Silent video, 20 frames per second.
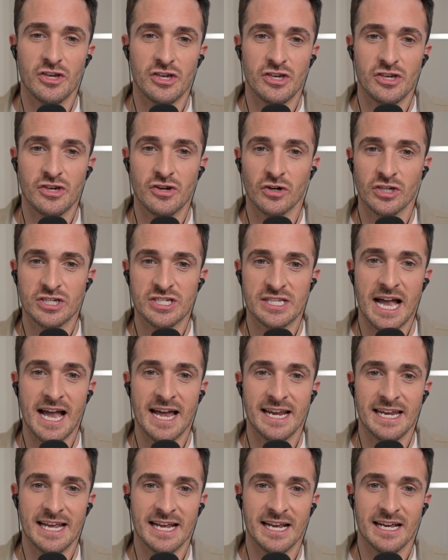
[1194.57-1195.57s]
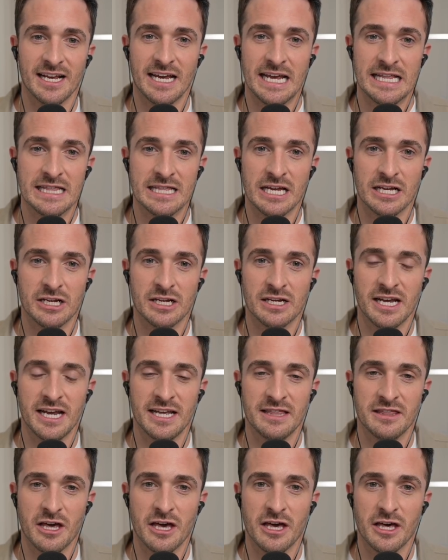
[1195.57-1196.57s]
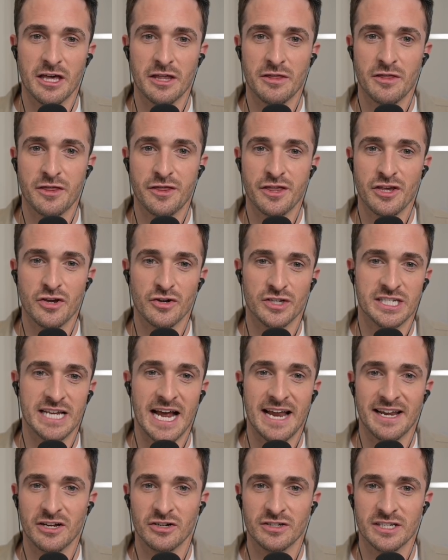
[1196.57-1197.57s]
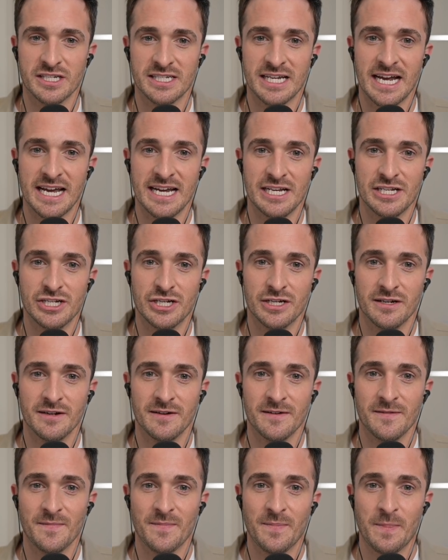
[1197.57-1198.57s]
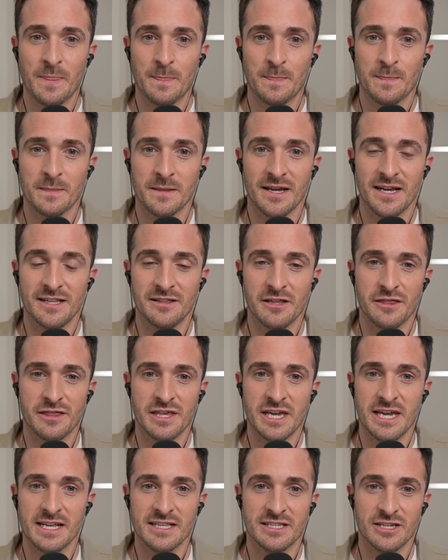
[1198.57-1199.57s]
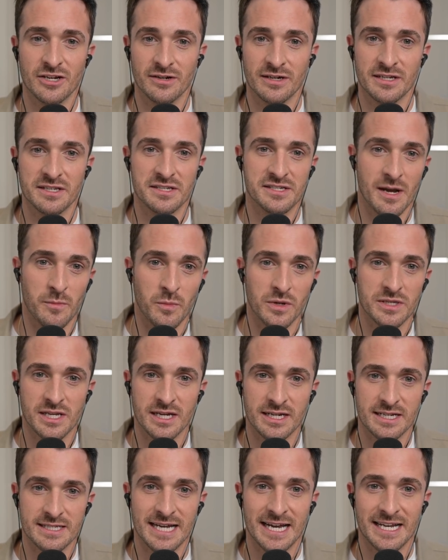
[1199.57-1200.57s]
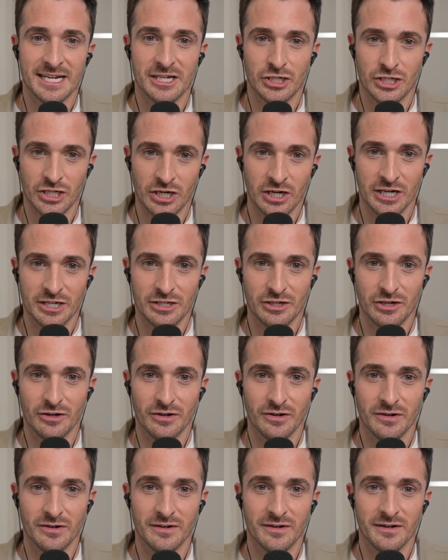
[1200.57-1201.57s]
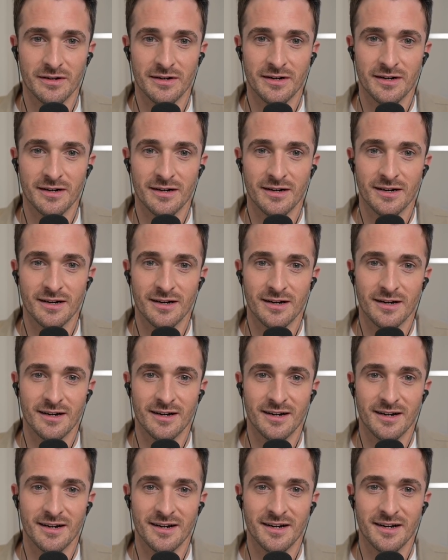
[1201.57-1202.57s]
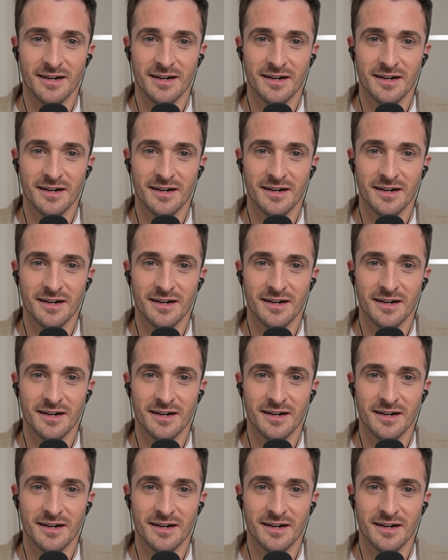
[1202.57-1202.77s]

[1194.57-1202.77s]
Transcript: you're standing in the, in the, you're standing on stage in the theater and someone's going to take a shot at you. Yeah.